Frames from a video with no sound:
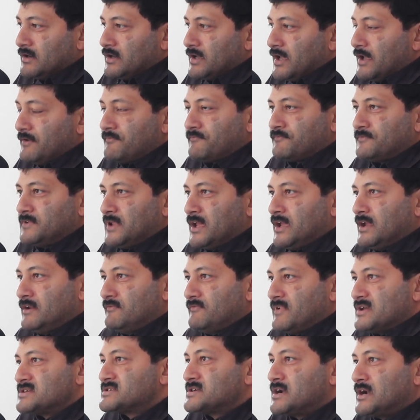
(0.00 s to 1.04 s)
if they
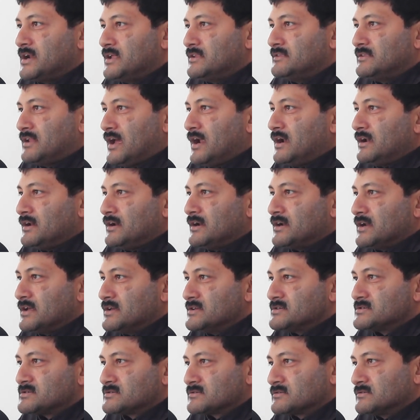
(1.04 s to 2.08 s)
invested in that,
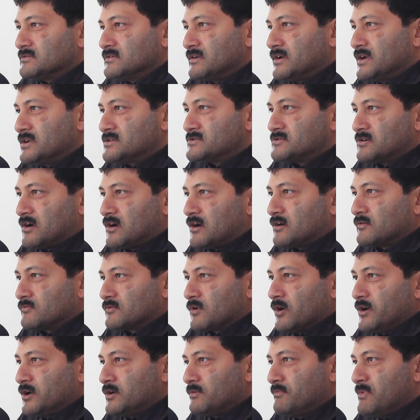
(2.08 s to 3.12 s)
it's not
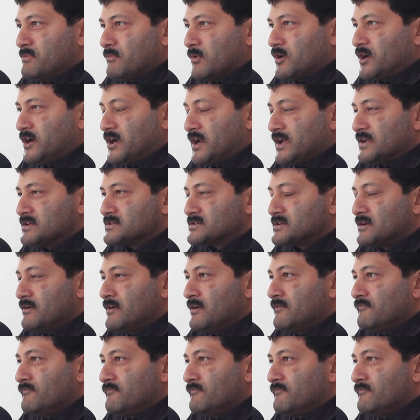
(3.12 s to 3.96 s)
going to be monetized.